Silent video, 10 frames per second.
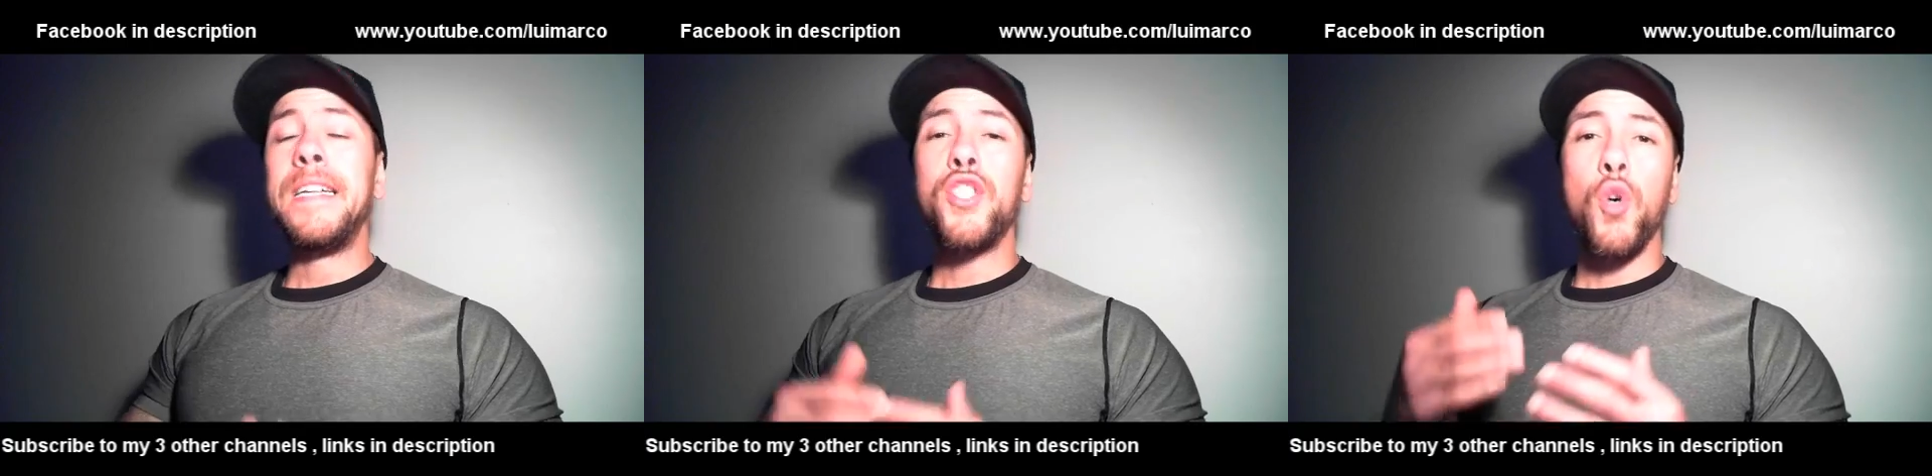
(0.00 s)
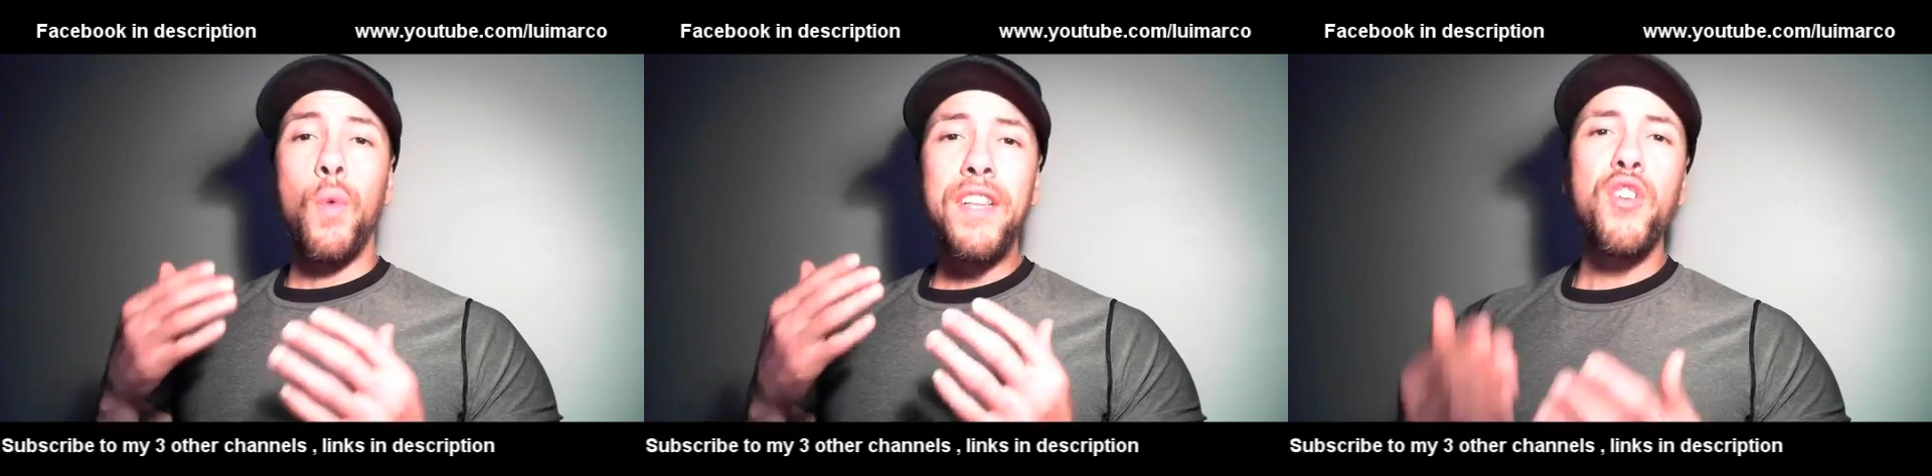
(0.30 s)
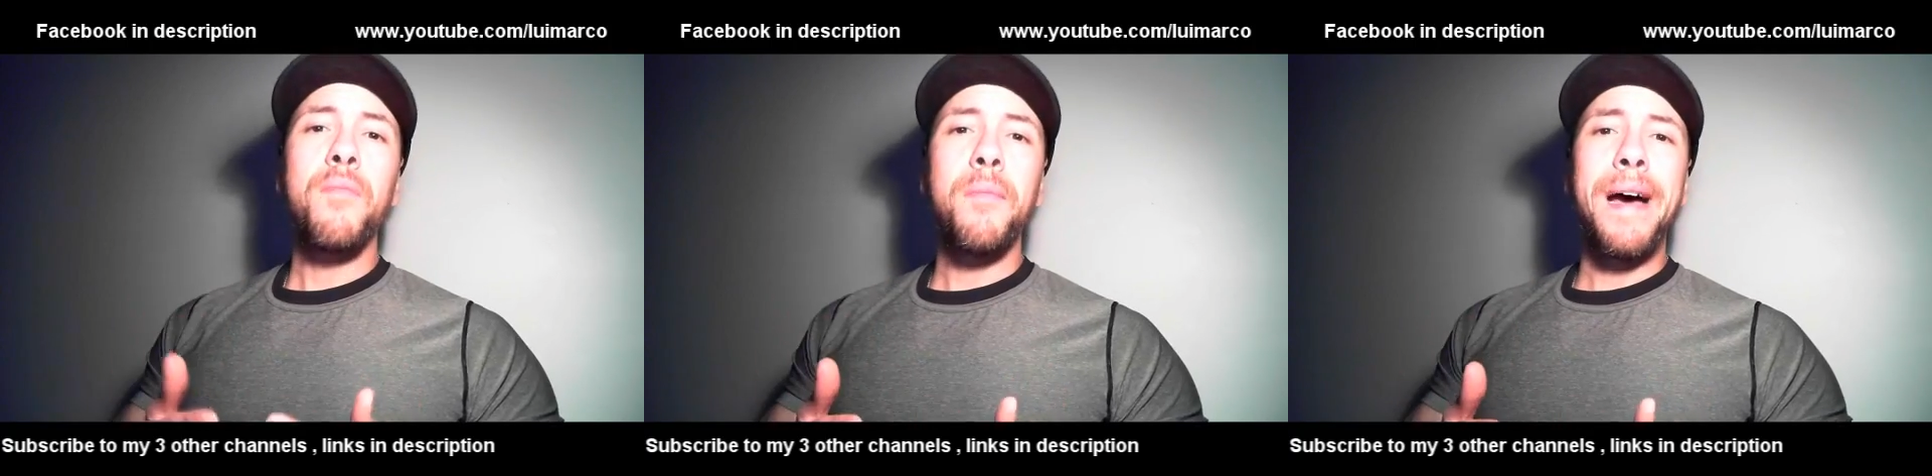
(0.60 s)
So when
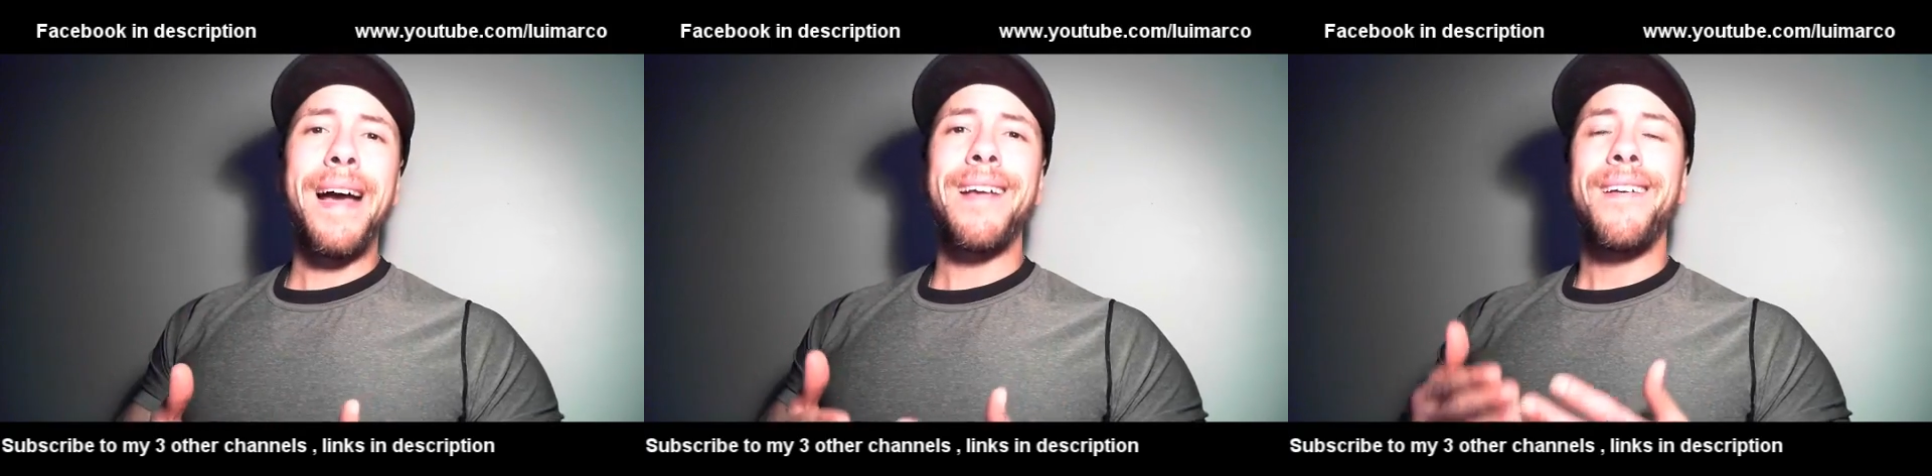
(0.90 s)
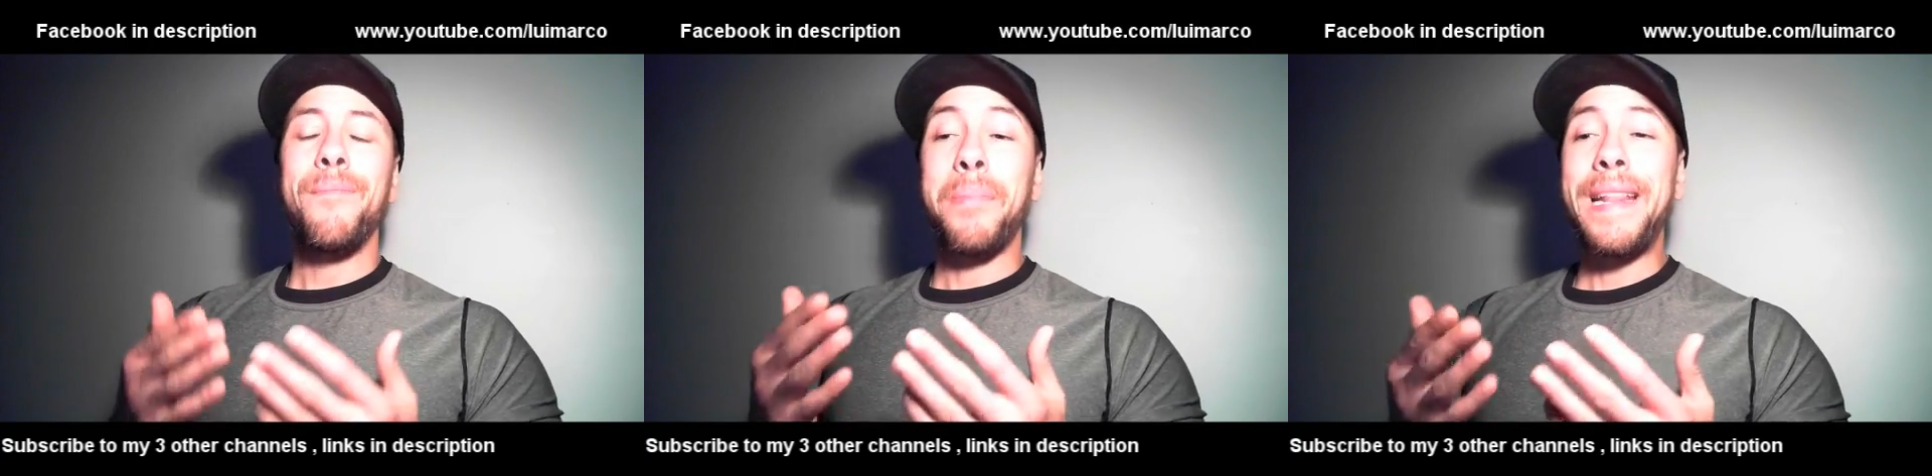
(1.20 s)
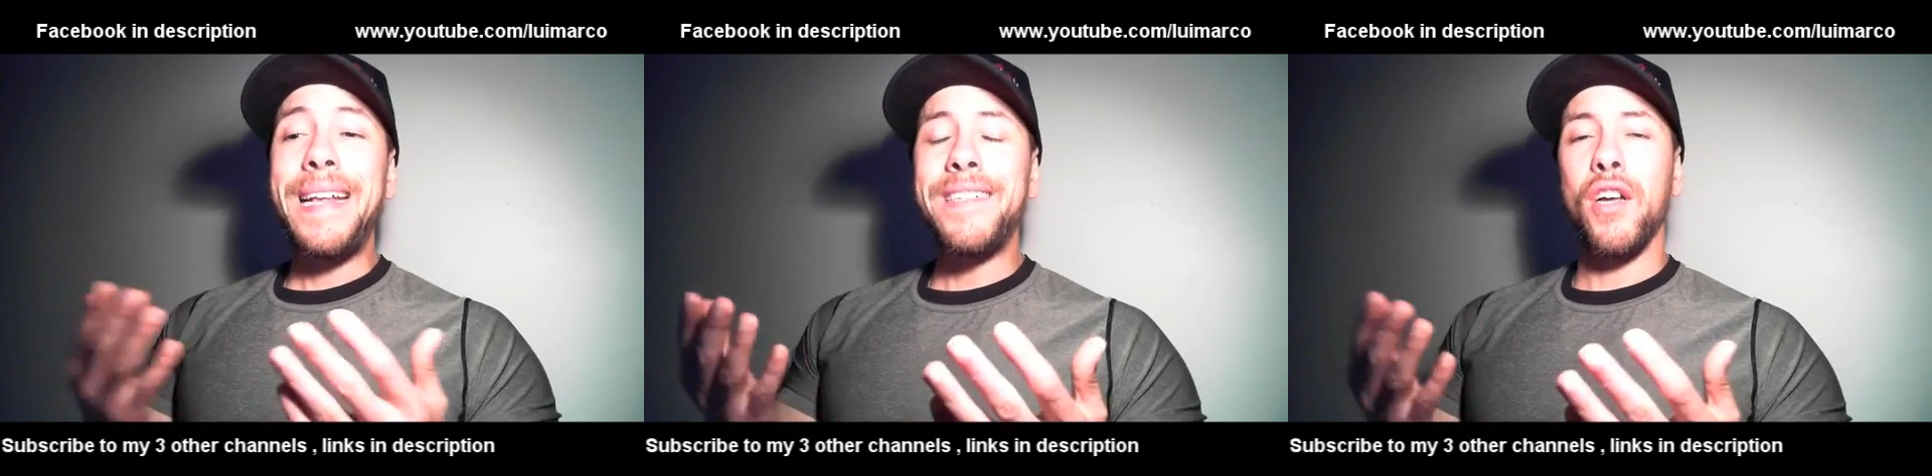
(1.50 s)
you'll be back,
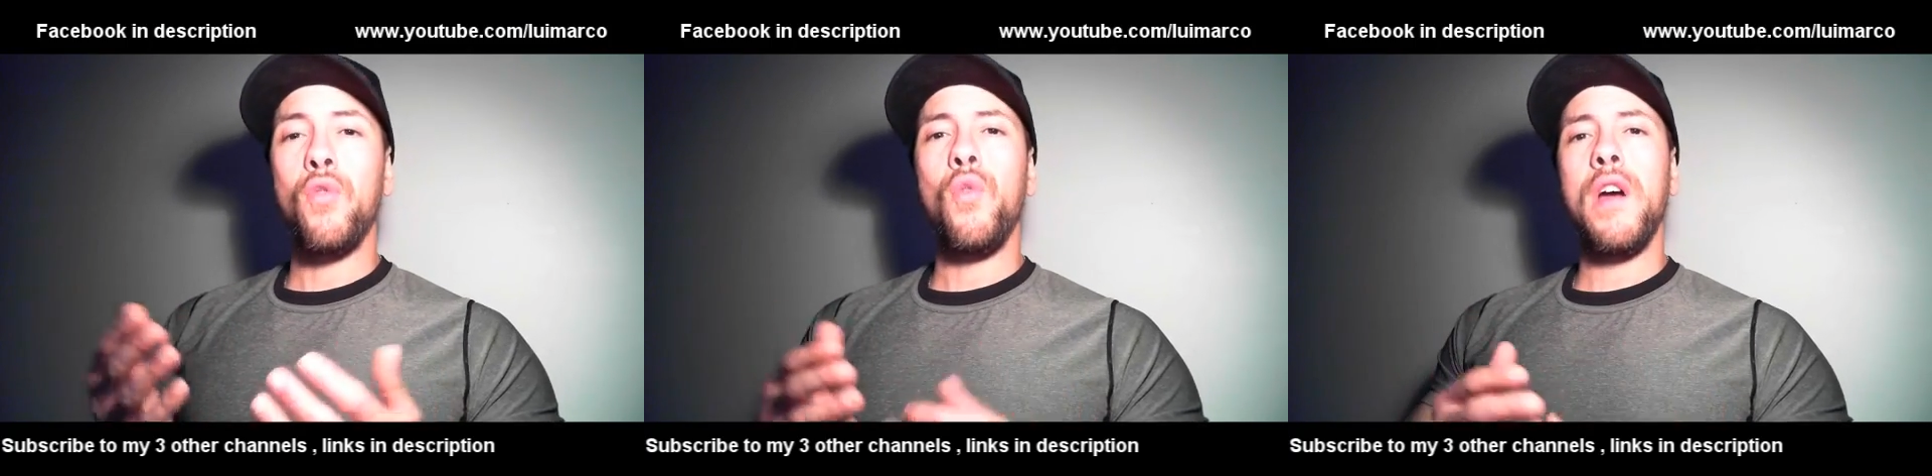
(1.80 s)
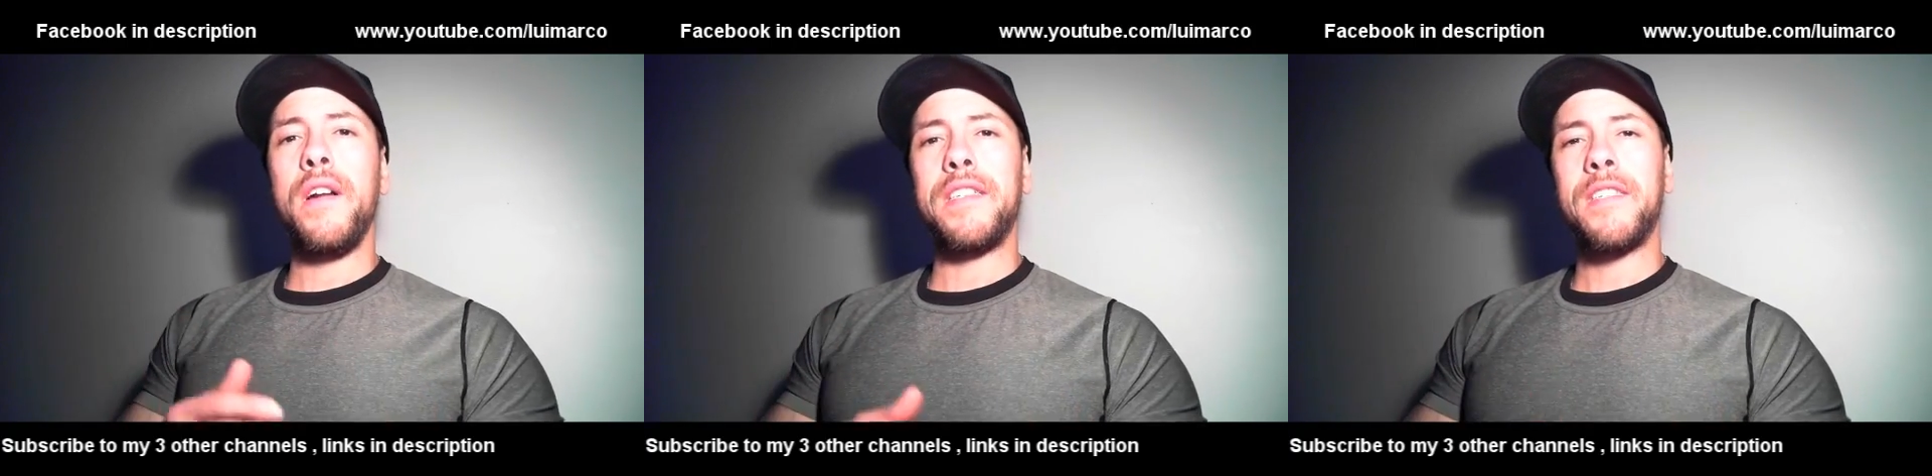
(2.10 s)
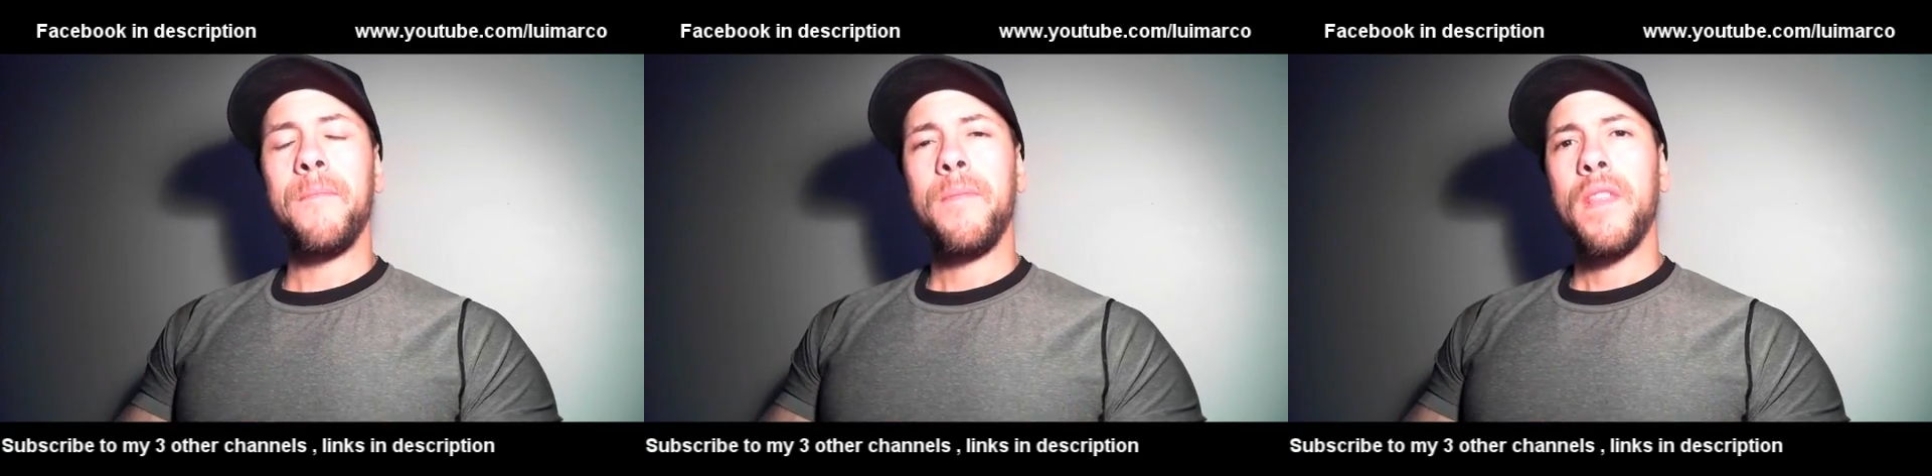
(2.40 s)
please aware
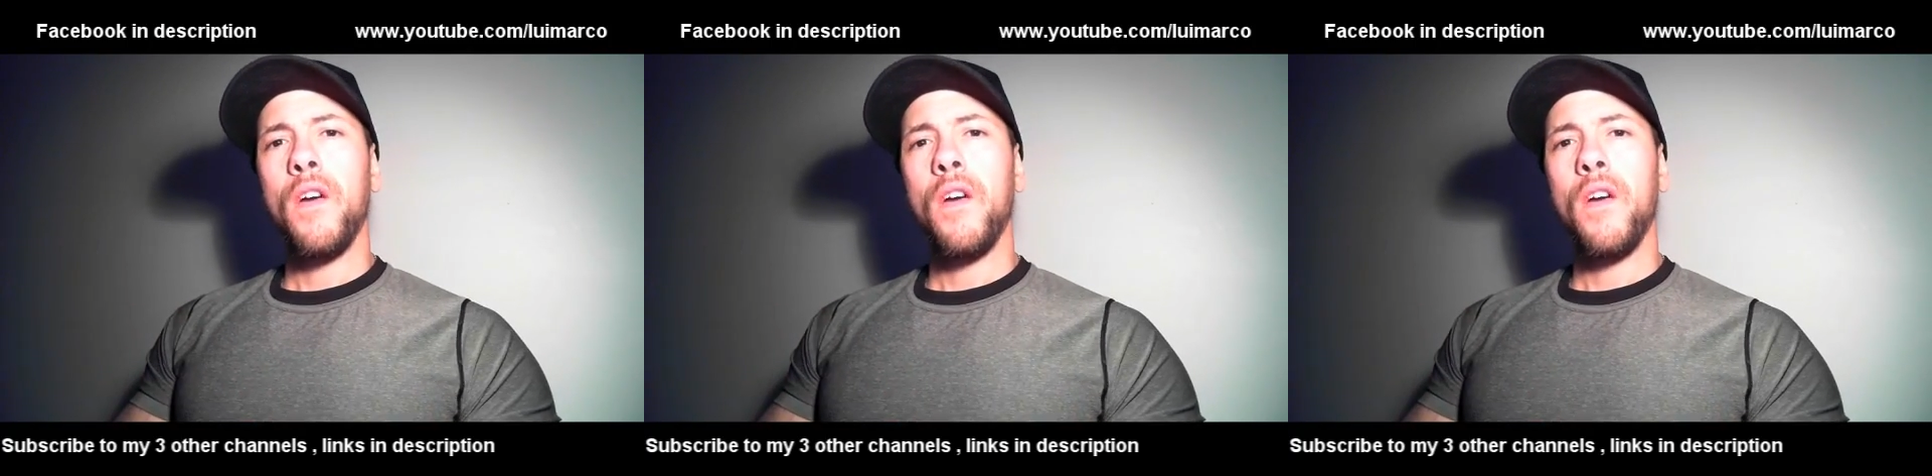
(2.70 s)
us